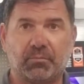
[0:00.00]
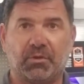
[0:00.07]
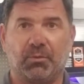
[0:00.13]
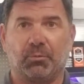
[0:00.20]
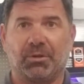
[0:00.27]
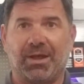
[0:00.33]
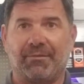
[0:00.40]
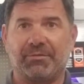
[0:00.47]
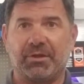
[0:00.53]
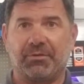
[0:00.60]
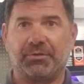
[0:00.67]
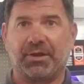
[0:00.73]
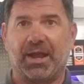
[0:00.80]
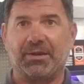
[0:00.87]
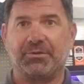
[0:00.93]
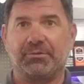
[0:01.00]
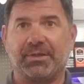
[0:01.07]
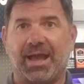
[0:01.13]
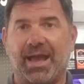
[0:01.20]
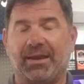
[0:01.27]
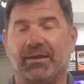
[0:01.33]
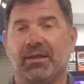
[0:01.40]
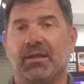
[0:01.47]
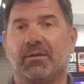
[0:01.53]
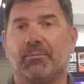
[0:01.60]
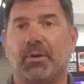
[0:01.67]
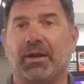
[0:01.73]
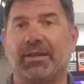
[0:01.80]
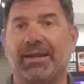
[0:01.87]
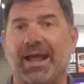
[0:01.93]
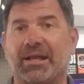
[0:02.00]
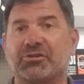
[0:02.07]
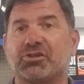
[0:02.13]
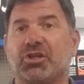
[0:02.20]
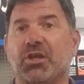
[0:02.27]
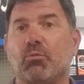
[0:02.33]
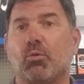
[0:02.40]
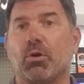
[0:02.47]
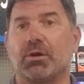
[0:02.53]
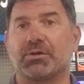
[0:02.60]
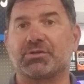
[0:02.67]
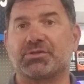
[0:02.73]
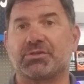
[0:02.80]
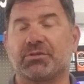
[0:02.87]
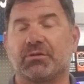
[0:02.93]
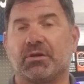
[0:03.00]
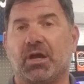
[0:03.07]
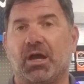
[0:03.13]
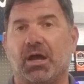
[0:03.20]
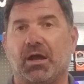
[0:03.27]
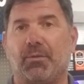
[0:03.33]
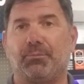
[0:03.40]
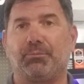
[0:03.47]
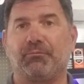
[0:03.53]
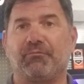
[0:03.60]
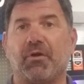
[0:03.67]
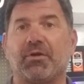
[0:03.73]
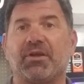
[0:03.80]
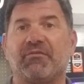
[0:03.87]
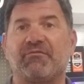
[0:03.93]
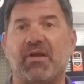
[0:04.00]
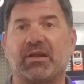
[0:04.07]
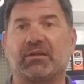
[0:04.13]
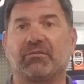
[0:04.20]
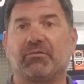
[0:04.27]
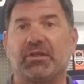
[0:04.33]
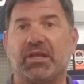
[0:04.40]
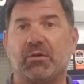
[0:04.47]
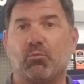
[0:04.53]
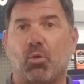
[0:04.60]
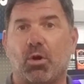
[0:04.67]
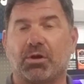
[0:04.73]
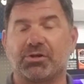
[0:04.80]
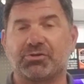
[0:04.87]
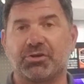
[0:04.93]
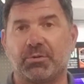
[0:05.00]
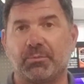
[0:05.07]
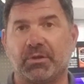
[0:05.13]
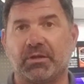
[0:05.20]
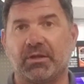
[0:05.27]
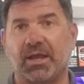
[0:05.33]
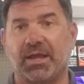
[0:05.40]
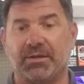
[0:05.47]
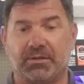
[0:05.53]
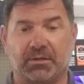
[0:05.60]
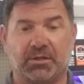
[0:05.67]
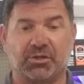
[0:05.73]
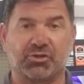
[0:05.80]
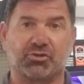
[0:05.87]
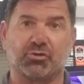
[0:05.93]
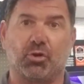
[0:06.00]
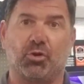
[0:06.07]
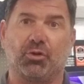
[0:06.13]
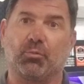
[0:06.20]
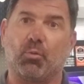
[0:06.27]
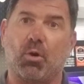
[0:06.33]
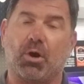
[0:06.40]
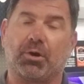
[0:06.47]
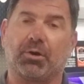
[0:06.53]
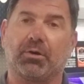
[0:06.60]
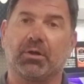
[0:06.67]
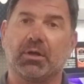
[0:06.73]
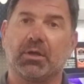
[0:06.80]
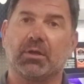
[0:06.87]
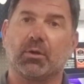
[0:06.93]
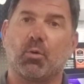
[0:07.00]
We'll have the other guy do that, but it actually works very effectively in water treatment and to control the water